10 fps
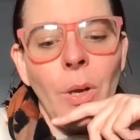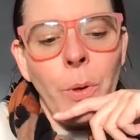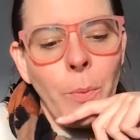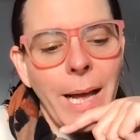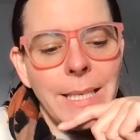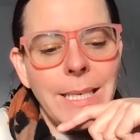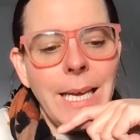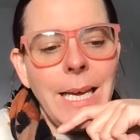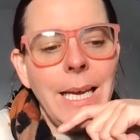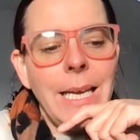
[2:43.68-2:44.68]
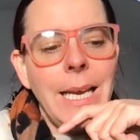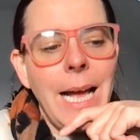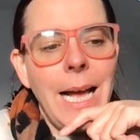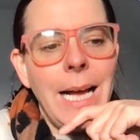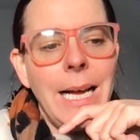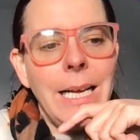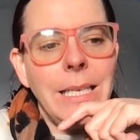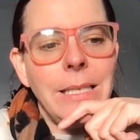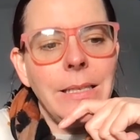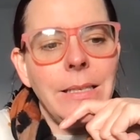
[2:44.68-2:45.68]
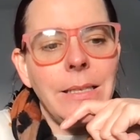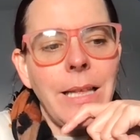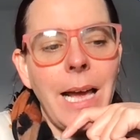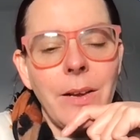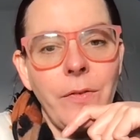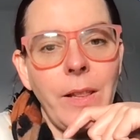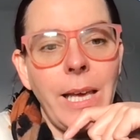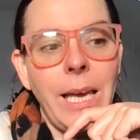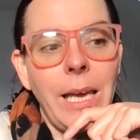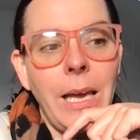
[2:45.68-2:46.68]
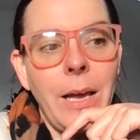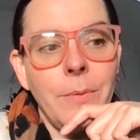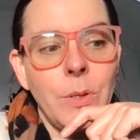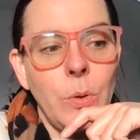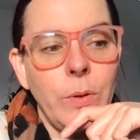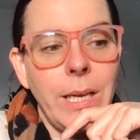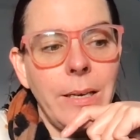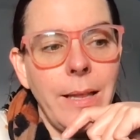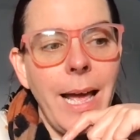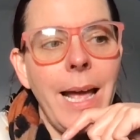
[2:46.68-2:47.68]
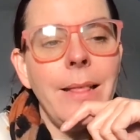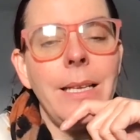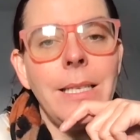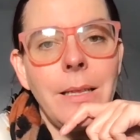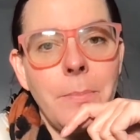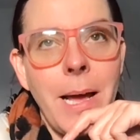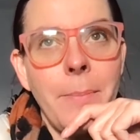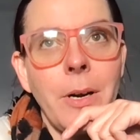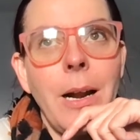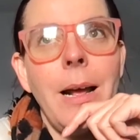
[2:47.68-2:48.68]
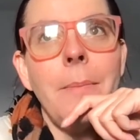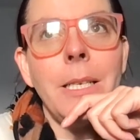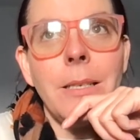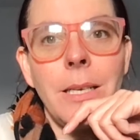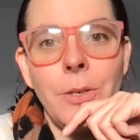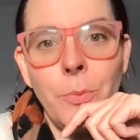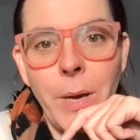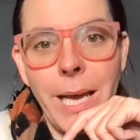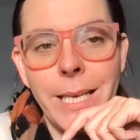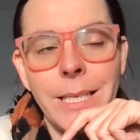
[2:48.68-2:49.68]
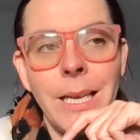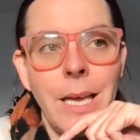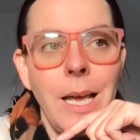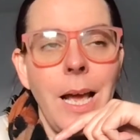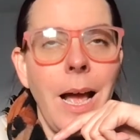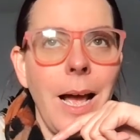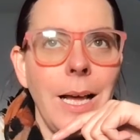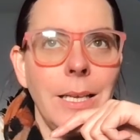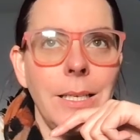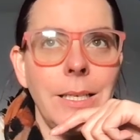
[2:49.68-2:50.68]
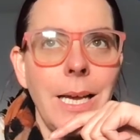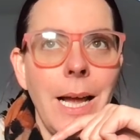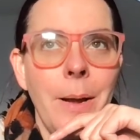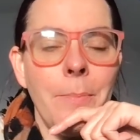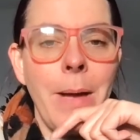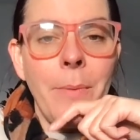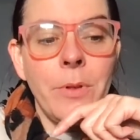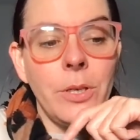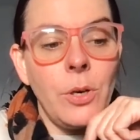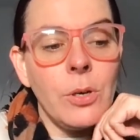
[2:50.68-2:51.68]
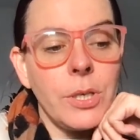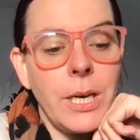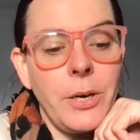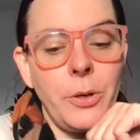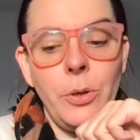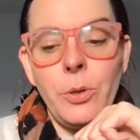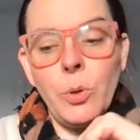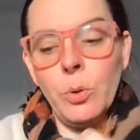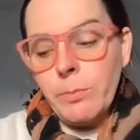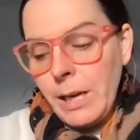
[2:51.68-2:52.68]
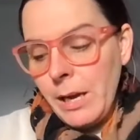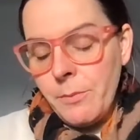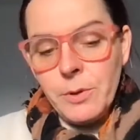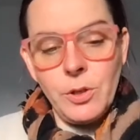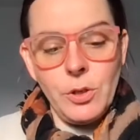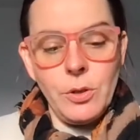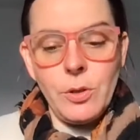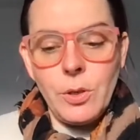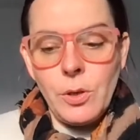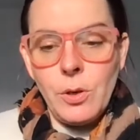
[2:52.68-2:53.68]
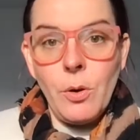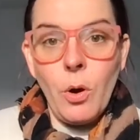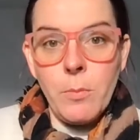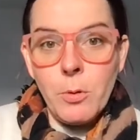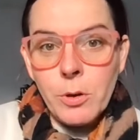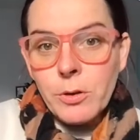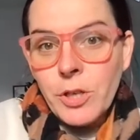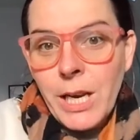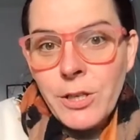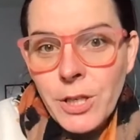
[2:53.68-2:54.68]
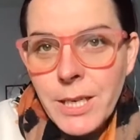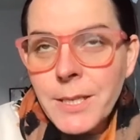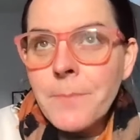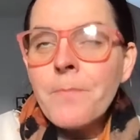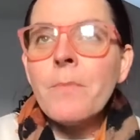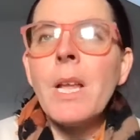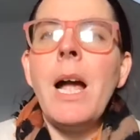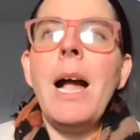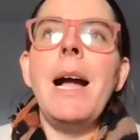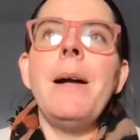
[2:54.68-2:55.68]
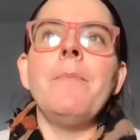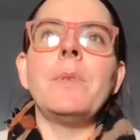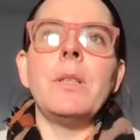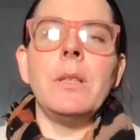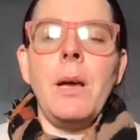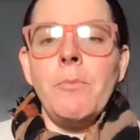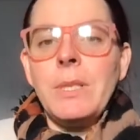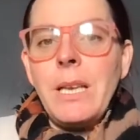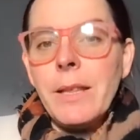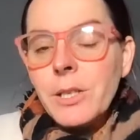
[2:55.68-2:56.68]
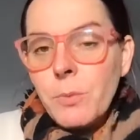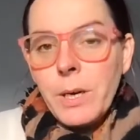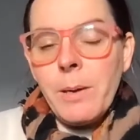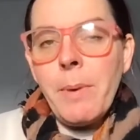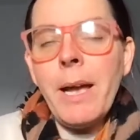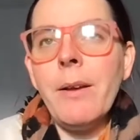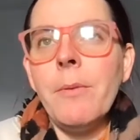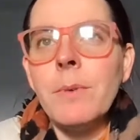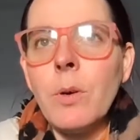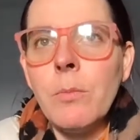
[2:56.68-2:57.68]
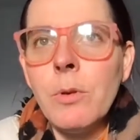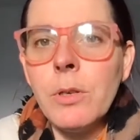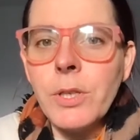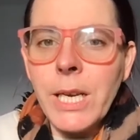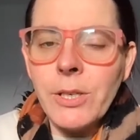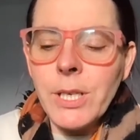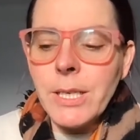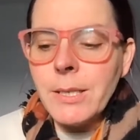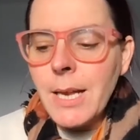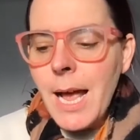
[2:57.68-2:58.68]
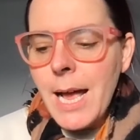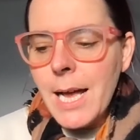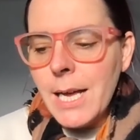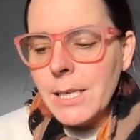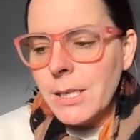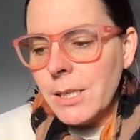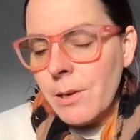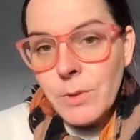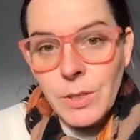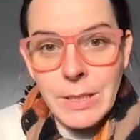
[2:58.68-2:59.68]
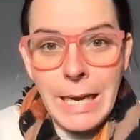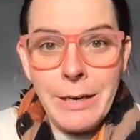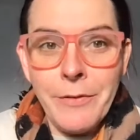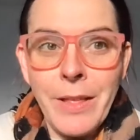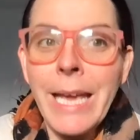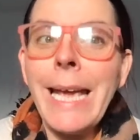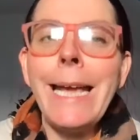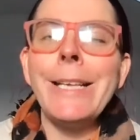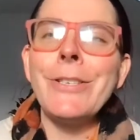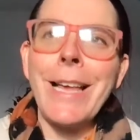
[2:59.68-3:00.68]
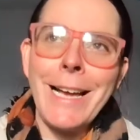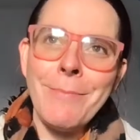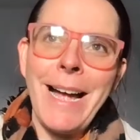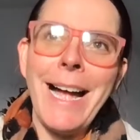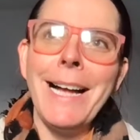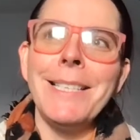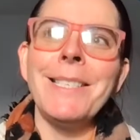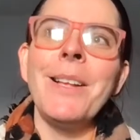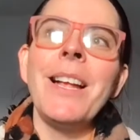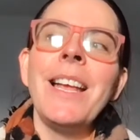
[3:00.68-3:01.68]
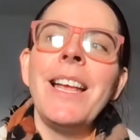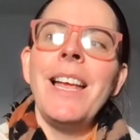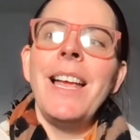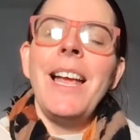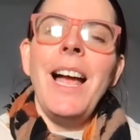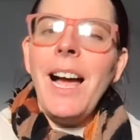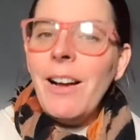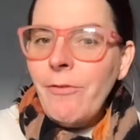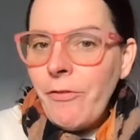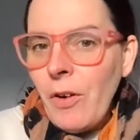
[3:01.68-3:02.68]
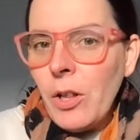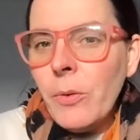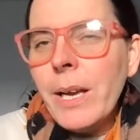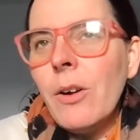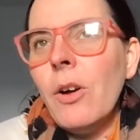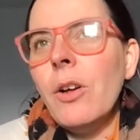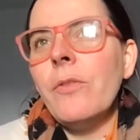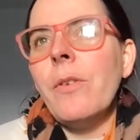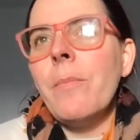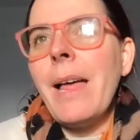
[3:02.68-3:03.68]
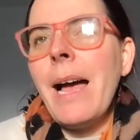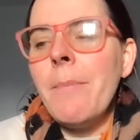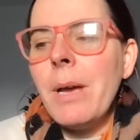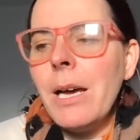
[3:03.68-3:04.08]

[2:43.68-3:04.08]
we went in and thankfully I was told later and then they did the mammogram. I just had to wait and uh, met with a doctor who told me it was due to hormonal changes. Um, so the lump was nothing to worry about, it was hormonal changes, and it was just kind of the age that I'm at. And following on from that, my